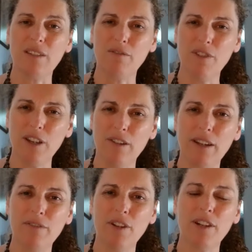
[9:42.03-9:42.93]
in
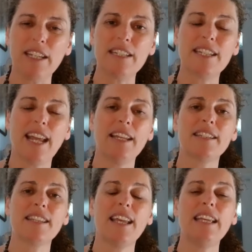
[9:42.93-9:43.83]
very, very
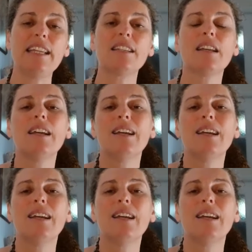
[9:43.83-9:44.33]
intense heat.